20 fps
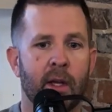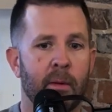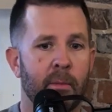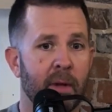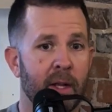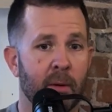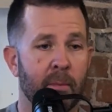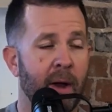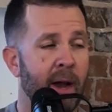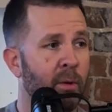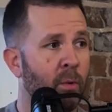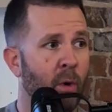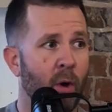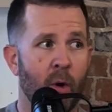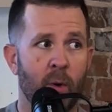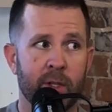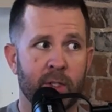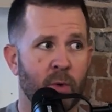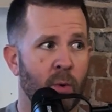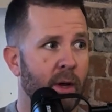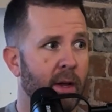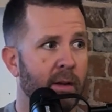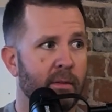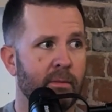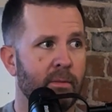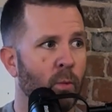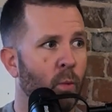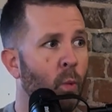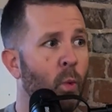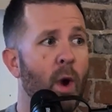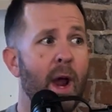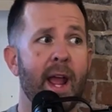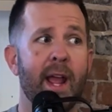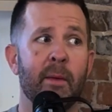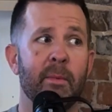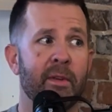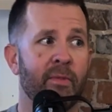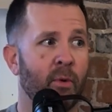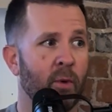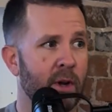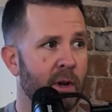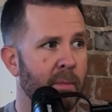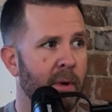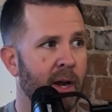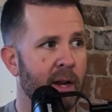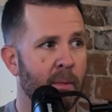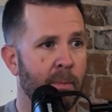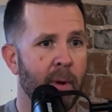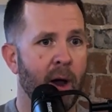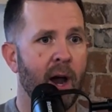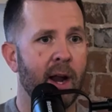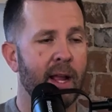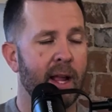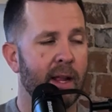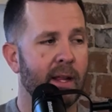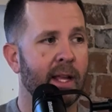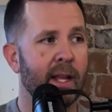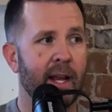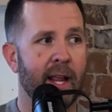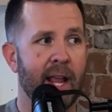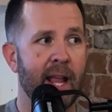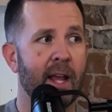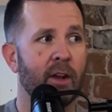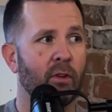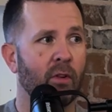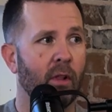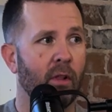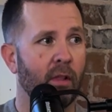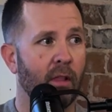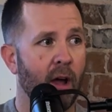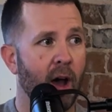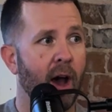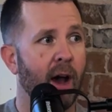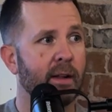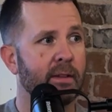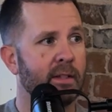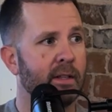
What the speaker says: But your mind will always quit way before your body. Your body can handle a lot.